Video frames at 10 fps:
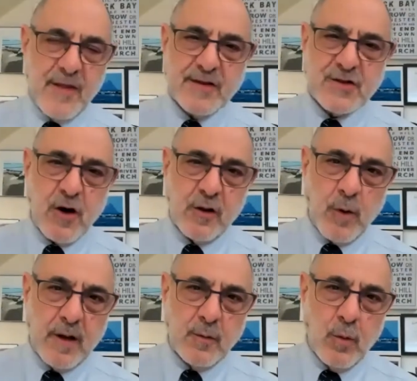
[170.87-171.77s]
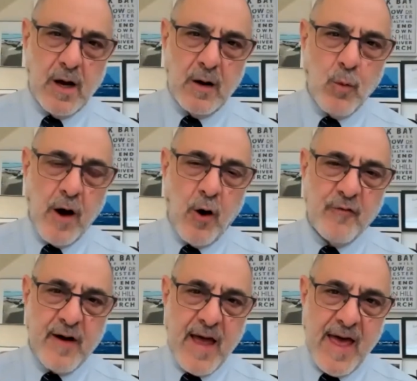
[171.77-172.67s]
think it's so, called what uh, one
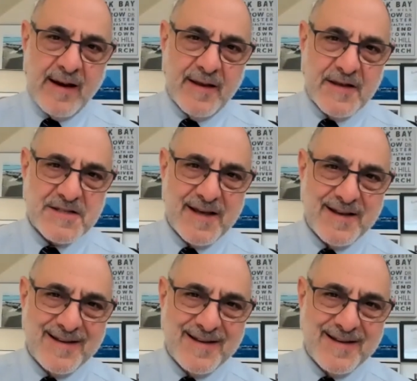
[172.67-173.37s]
over n, isn't it?